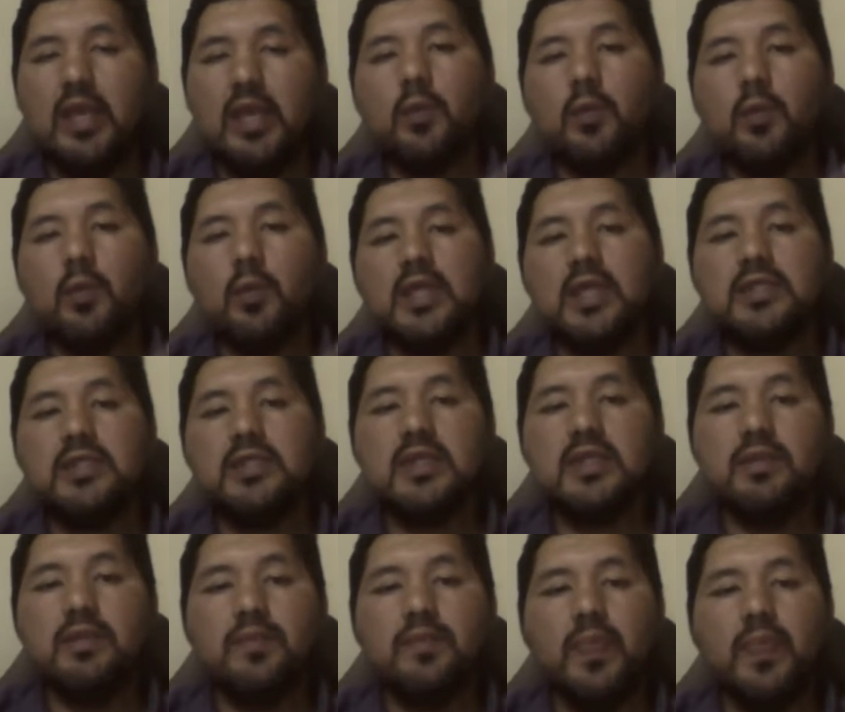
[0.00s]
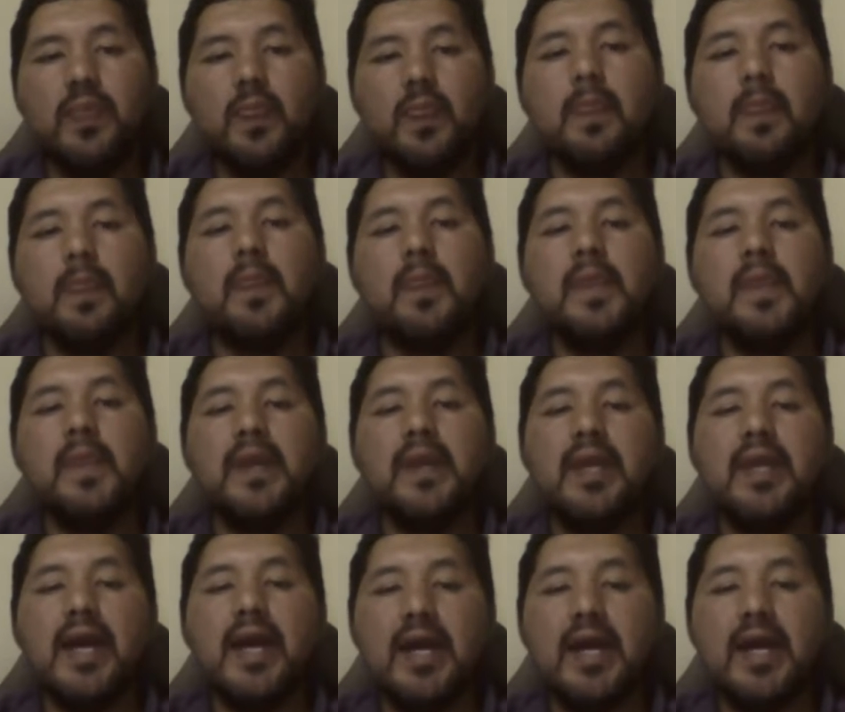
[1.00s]
If we listen,
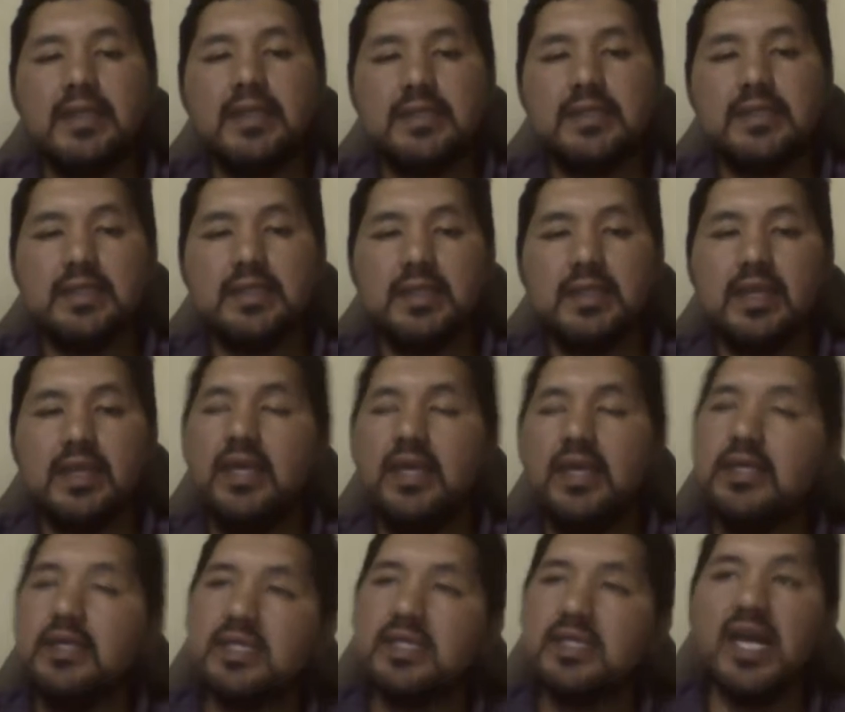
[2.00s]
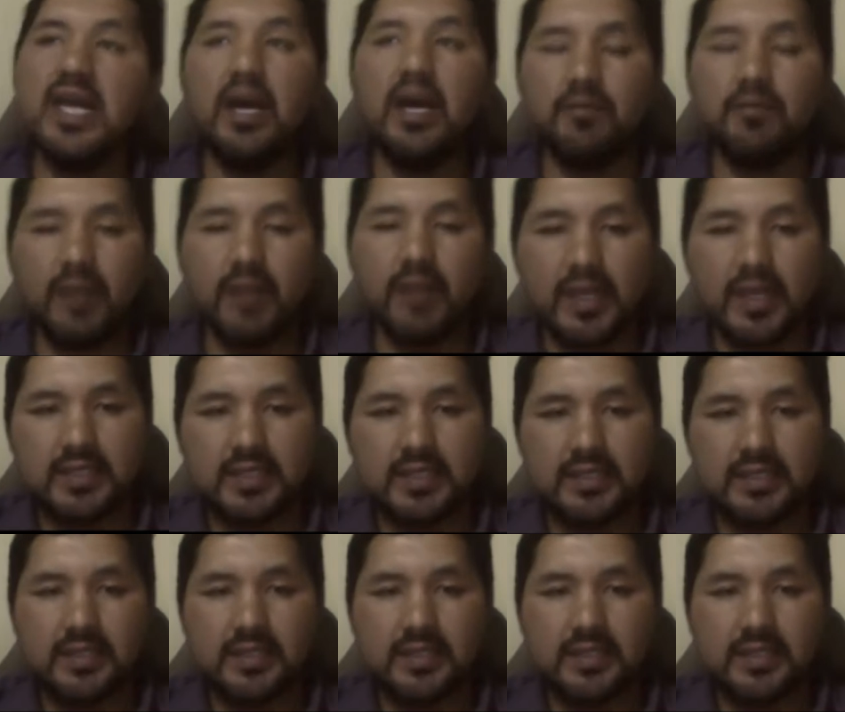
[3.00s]
the cat eats a rat,